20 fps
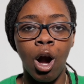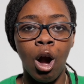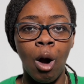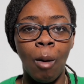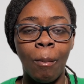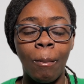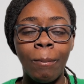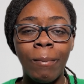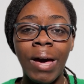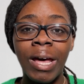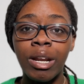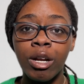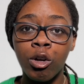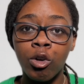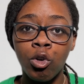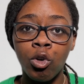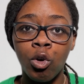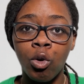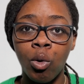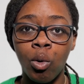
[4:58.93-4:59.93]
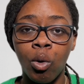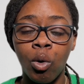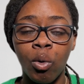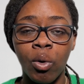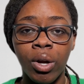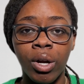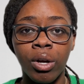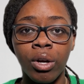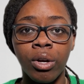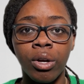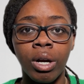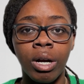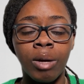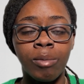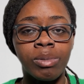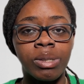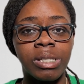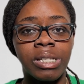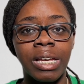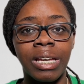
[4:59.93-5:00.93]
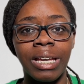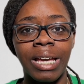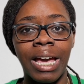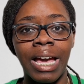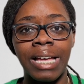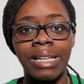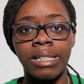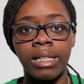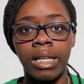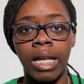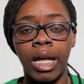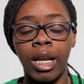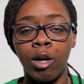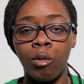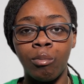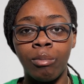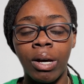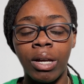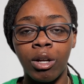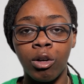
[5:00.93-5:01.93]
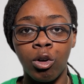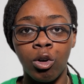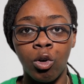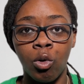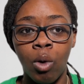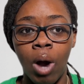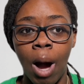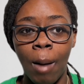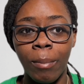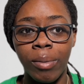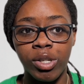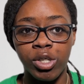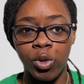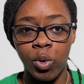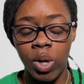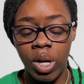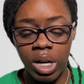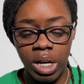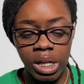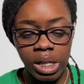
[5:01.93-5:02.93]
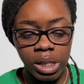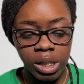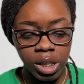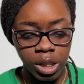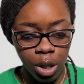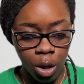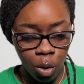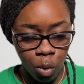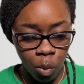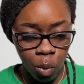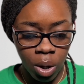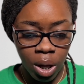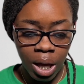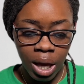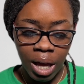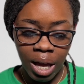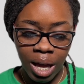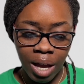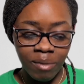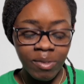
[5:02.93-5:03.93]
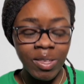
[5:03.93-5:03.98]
Medical, Greer Upstate has a lot of medical opportunities. So if